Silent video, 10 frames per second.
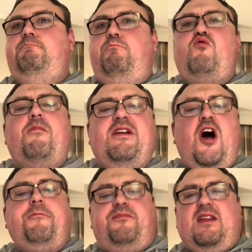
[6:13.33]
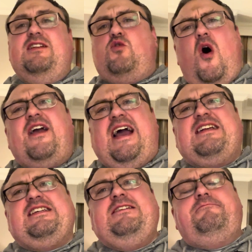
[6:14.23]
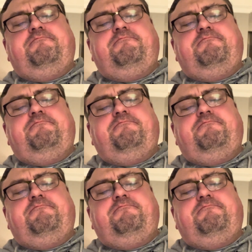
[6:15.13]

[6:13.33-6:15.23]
Probably not. It's quite gassy.